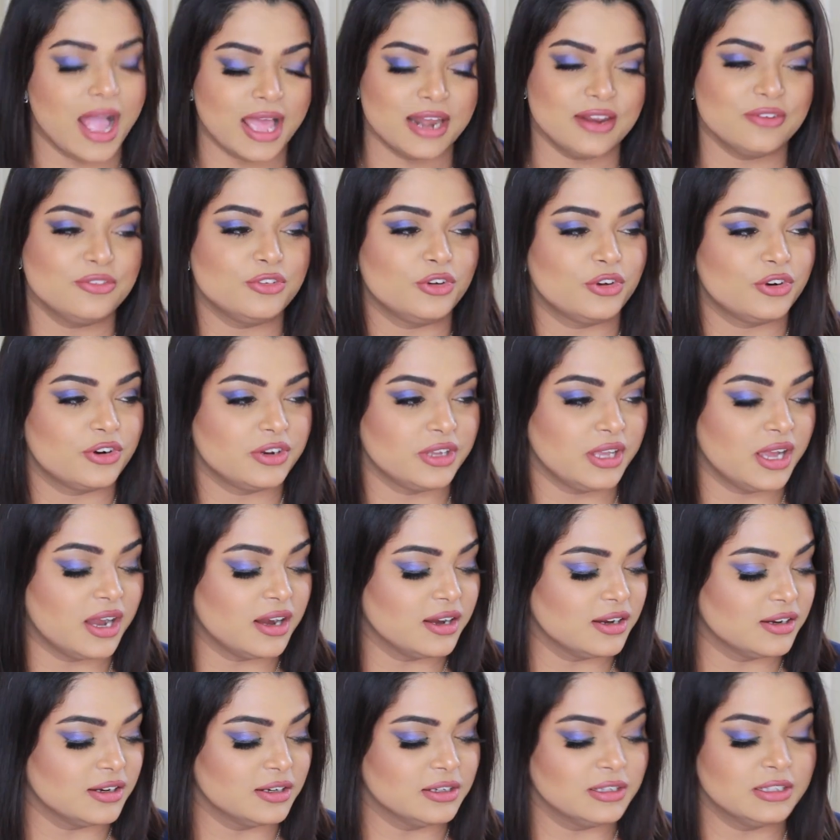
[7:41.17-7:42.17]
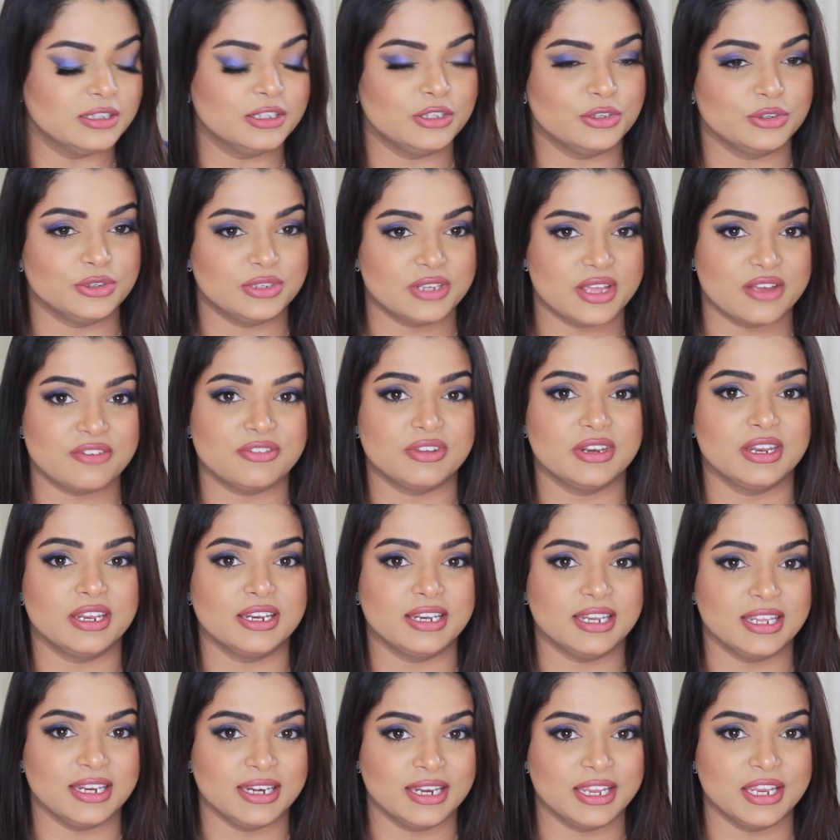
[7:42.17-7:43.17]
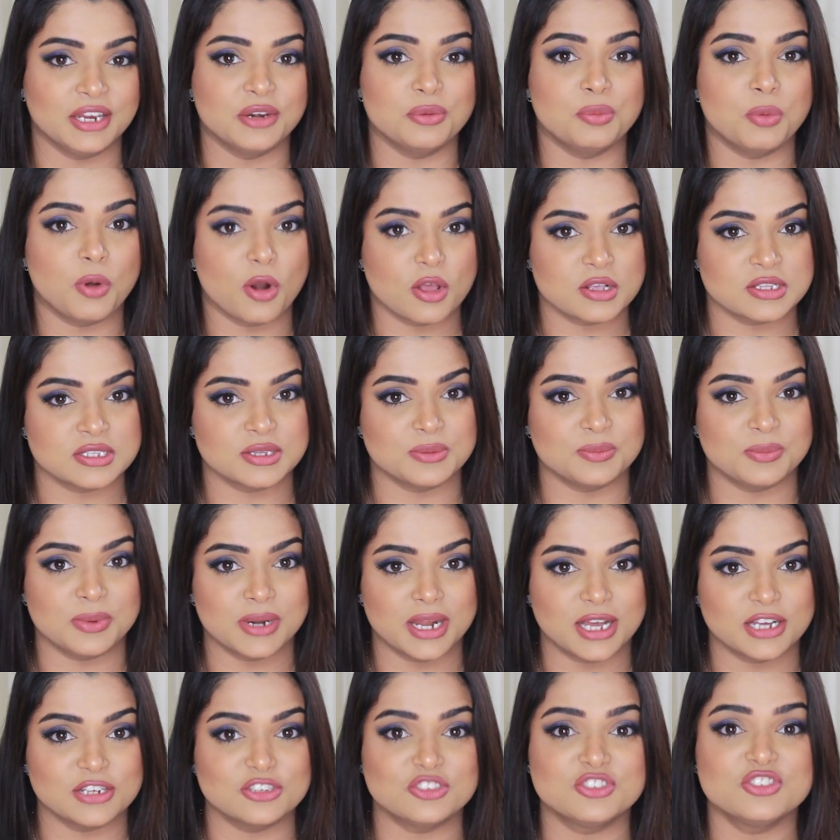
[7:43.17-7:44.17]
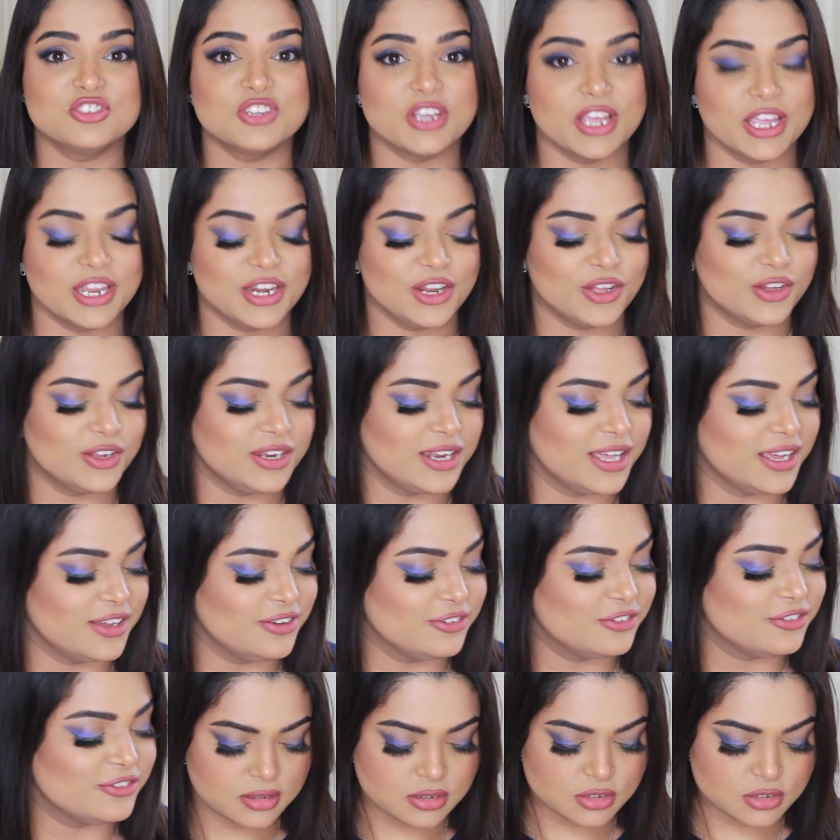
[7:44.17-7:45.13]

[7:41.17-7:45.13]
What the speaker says: And if you're a young girl, you definitely need Blossom Blush in your life.